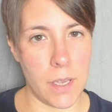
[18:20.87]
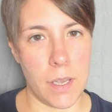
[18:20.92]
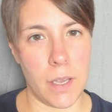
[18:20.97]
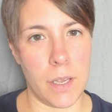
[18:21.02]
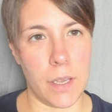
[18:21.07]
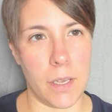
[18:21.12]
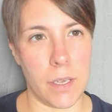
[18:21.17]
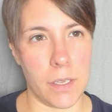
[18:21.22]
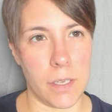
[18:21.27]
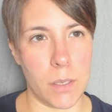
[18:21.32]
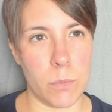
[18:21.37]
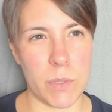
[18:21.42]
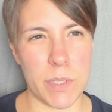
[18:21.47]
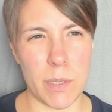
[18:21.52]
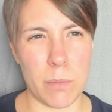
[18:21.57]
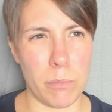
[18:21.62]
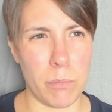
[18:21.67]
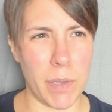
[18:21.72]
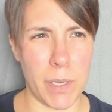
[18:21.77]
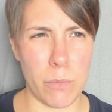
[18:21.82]
Uh, he
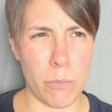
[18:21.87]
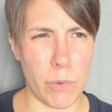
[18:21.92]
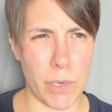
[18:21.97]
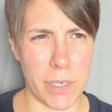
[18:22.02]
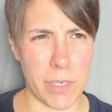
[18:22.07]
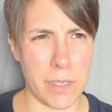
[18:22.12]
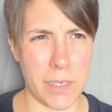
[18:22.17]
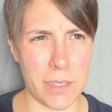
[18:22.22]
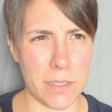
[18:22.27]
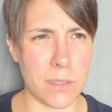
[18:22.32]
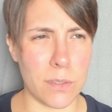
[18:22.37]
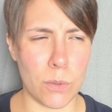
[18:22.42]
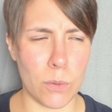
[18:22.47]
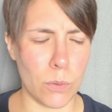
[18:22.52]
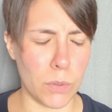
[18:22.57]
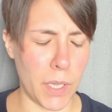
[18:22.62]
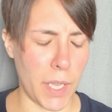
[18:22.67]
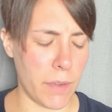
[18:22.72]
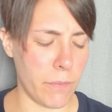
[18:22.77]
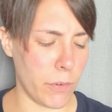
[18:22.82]
wasn't bedridden his whole
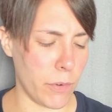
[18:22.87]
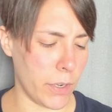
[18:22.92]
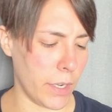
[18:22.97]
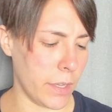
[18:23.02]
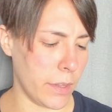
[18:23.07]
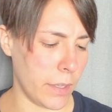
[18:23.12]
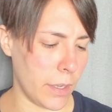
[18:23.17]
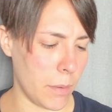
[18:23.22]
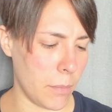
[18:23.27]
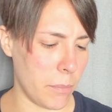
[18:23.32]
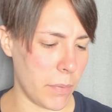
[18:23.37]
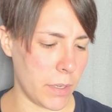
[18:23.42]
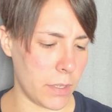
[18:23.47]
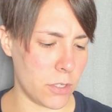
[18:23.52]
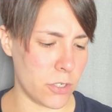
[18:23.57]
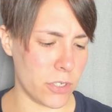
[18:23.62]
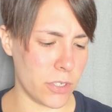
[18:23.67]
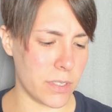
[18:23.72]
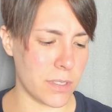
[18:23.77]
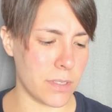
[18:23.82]
life or anything, but
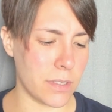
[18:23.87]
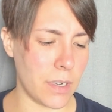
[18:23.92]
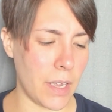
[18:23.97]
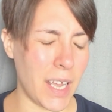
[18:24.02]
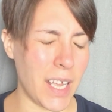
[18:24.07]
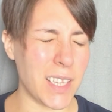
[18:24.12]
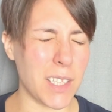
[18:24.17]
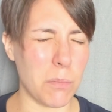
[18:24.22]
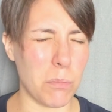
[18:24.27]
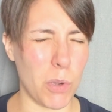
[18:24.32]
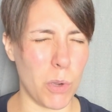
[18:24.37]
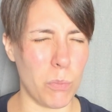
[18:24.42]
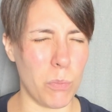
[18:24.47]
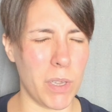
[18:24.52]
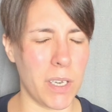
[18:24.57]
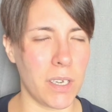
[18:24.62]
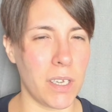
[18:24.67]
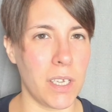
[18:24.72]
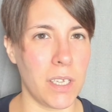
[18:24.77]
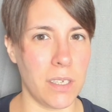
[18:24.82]
just at the
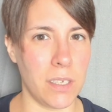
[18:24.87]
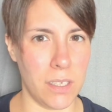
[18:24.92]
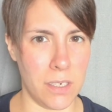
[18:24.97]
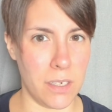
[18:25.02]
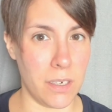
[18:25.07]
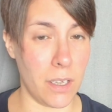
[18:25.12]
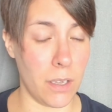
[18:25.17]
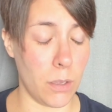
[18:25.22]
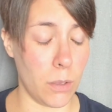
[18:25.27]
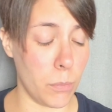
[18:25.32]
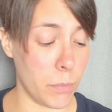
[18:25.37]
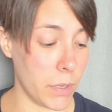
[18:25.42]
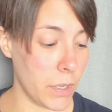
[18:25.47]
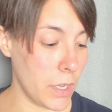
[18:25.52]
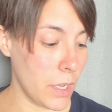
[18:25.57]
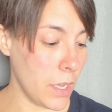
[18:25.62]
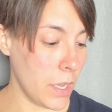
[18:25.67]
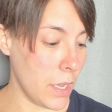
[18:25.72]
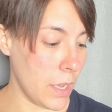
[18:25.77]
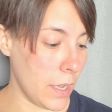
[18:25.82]
moment he needed help.
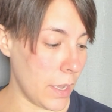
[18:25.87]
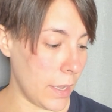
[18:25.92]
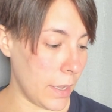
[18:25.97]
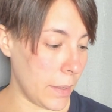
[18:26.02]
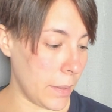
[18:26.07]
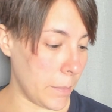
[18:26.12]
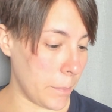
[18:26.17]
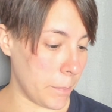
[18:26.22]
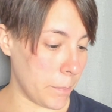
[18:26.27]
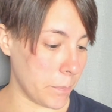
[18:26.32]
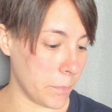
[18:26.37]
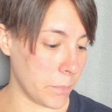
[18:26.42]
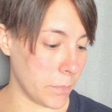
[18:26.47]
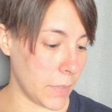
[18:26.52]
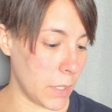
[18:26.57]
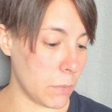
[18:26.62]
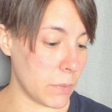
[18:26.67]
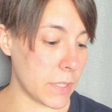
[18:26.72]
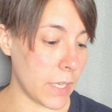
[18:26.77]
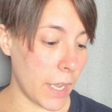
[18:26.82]
Um,
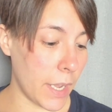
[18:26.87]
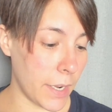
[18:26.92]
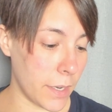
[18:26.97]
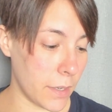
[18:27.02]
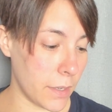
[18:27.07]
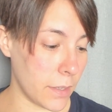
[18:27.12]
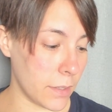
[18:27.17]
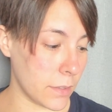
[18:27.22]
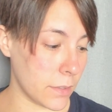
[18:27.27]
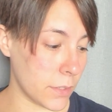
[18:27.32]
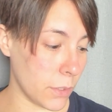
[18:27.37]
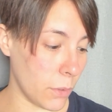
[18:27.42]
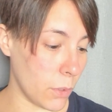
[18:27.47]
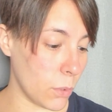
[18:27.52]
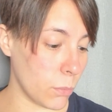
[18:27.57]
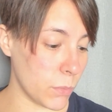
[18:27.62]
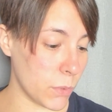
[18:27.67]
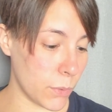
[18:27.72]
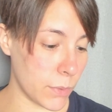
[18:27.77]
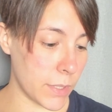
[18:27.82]
he was hired, so
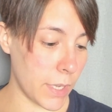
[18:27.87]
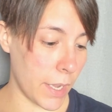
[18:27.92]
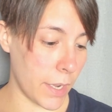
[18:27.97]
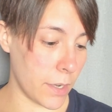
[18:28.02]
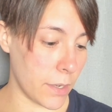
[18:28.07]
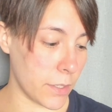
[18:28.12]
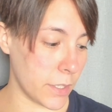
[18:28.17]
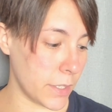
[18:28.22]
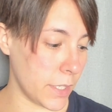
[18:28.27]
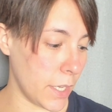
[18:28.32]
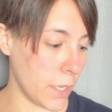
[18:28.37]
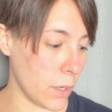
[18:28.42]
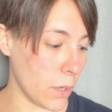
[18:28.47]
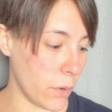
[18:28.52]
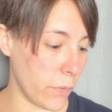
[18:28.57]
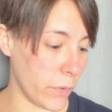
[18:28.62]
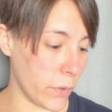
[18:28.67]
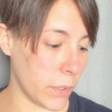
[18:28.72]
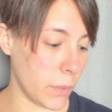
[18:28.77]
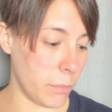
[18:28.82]
Holmes was hired to take
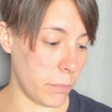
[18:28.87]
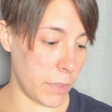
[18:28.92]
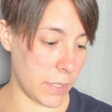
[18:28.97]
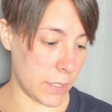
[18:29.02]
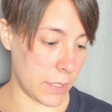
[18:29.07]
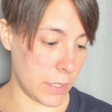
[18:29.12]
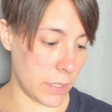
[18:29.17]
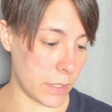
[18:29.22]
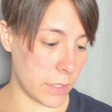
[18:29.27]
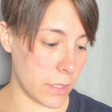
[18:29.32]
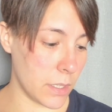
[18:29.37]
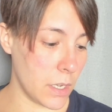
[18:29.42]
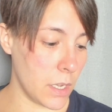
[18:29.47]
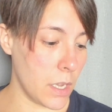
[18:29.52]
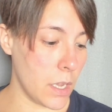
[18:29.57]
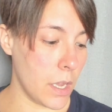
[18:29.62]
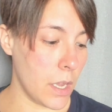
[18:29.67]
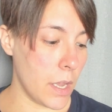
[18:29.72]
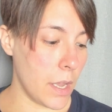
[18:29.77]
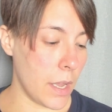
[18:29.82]
over the business
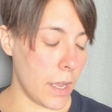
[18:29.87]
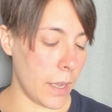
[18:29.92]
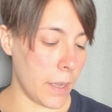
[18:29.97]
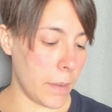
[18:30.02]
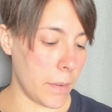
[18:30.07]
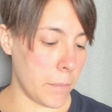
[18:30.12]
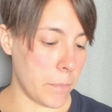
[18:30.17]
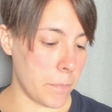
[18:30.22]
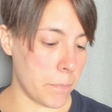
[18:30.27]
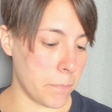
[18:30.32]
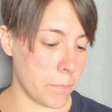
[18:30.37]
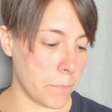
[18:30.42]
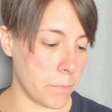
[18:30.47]
um,